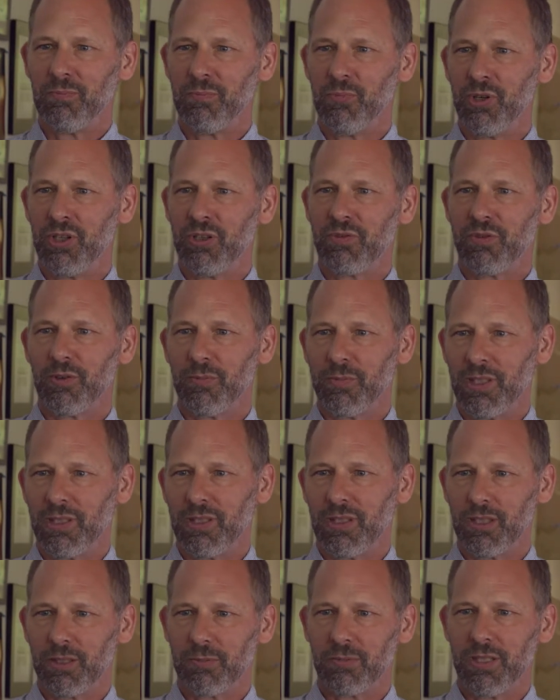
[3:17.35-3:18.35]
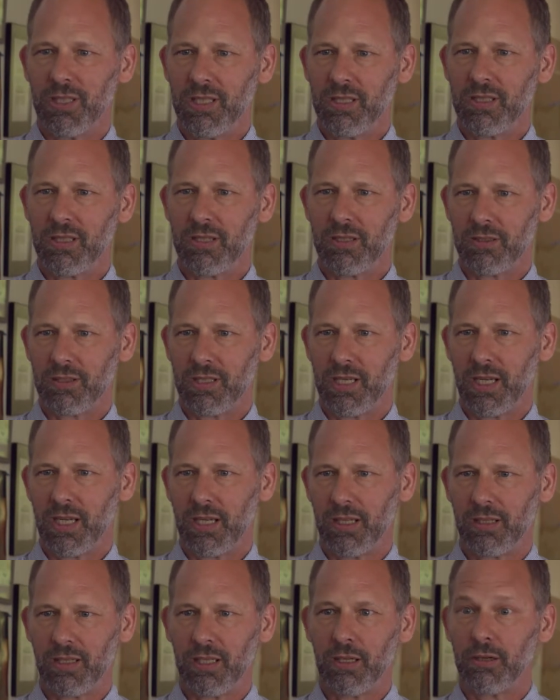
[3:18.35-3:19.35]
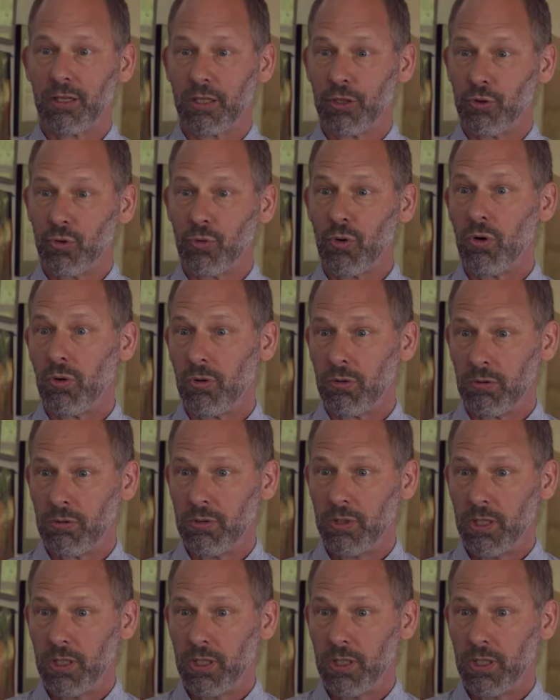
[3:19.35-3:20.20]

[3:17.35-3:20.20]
bridge for me to help kids understand that they're in control,